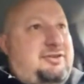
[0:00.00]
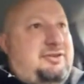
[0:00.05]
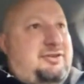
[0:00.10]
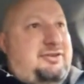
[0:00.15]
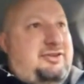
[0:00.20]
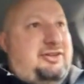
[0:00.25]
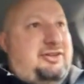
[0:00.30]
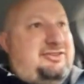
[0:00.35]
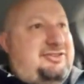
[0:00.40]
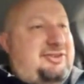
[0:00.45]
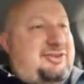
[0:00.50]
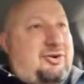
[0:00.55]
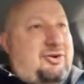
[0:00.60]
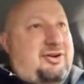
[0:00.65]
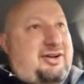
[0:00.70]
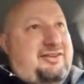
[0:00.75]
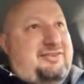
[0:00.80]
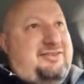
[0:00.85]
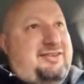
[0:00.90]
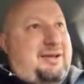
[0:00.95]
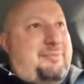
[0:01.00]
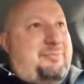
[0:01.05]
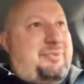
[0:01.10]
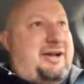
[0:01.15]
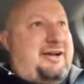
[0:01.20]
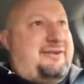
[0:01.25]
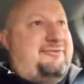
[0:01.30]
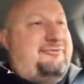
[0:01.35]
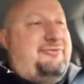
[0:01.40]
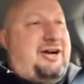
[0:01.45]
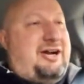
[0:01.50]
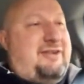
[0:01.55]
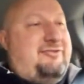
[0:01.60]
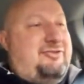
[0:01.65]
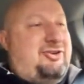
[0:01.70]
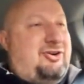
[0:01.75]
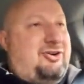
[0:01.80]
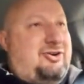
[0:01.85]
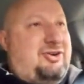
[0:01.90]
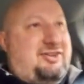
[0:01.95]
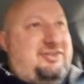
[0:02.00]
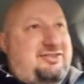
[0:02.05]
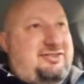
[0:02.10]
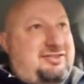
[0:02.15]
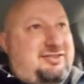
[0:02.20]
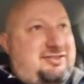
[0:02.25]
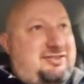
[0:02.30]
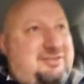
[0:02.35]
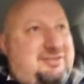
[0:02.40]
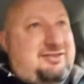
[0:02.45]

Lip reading: They still got set back 5 yards.